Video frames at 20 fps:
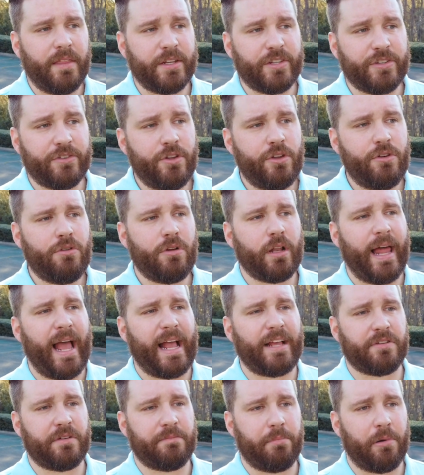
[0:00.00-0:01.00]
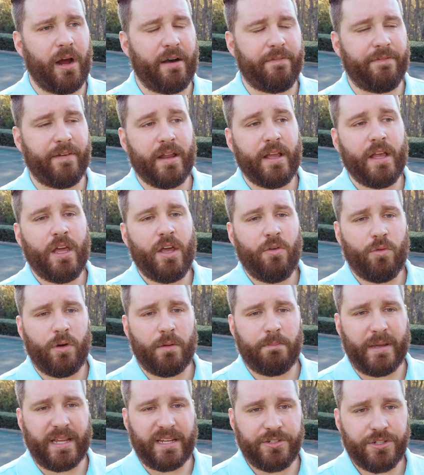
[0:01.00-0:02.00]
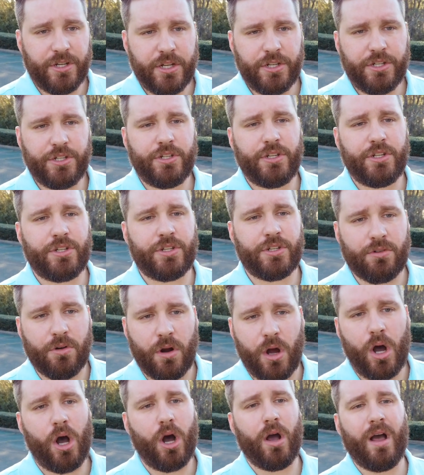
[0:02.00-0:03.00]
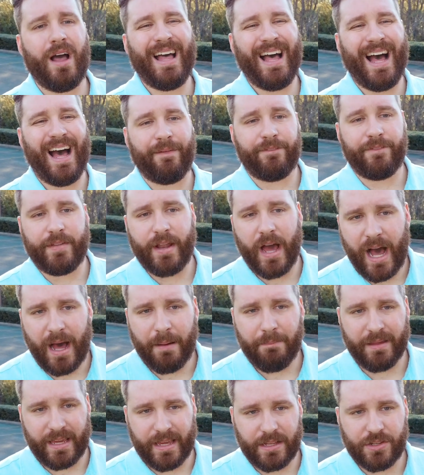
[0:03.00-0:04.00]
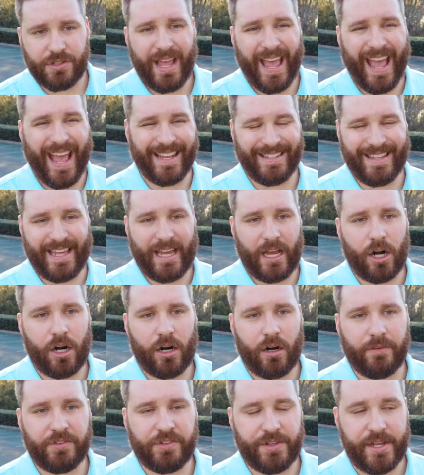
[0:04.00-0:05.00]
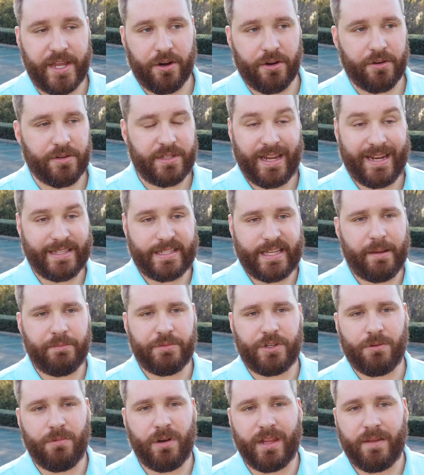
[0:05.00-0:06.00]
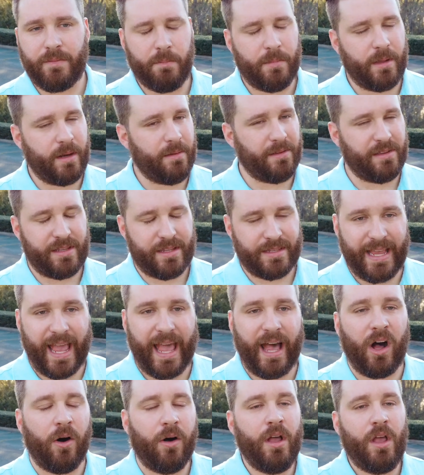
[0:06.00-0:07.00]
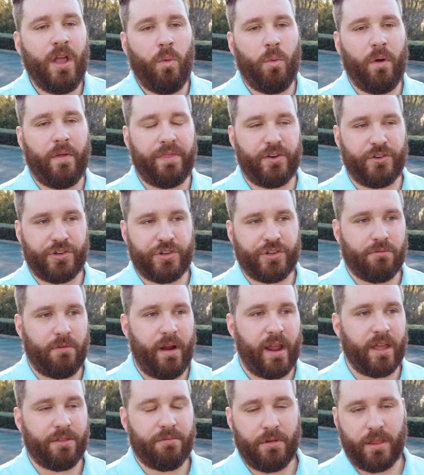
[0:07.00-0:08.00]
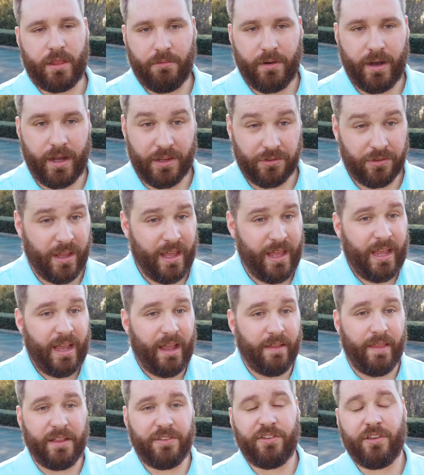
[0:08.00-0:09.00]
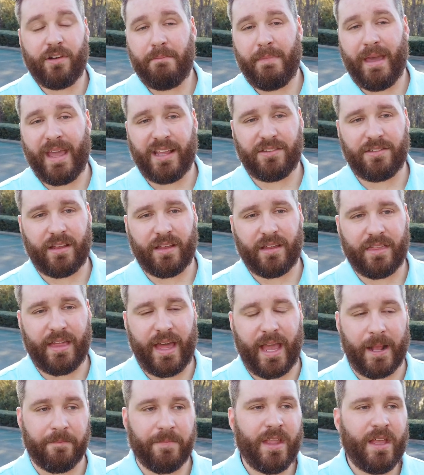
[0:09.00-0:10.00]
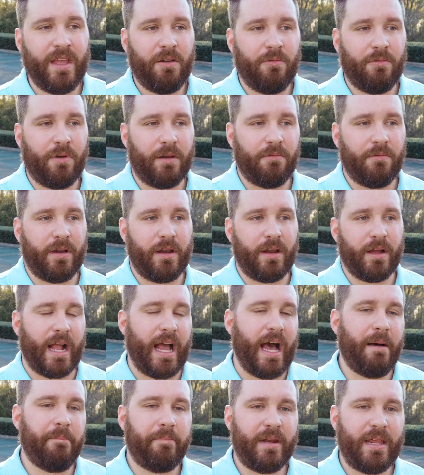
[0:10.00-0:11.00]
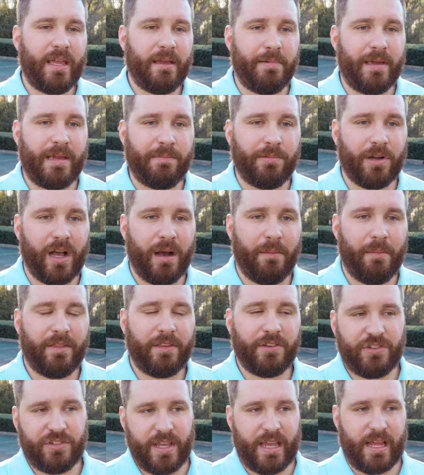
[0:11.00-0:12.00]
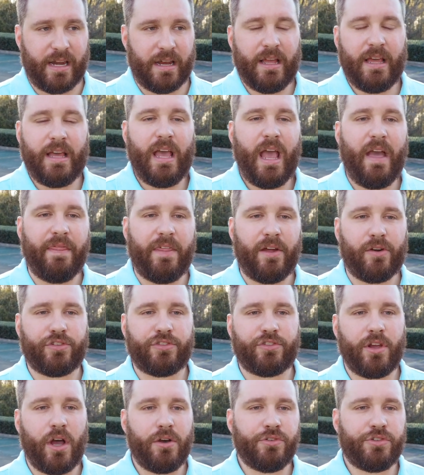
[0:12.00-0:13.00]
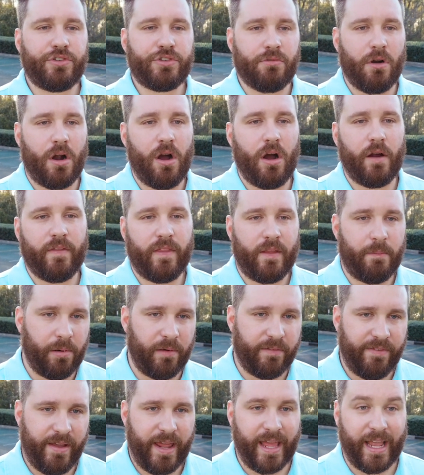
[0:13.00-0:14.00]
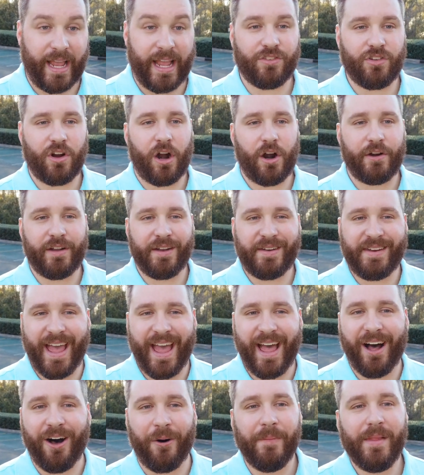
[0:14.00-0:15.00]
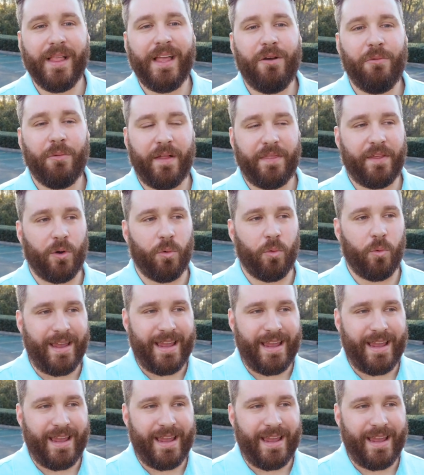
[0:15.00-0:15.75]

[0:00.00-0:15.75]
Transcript: This new class of prophet would be just as strong of nobbies as they are of seers, that at times you wouldn't even be able to tell what their strength really was. And that's an amazing thing. When, when a company of people come on the scene and they're so strong in the prophetic, it's hard to tell what they're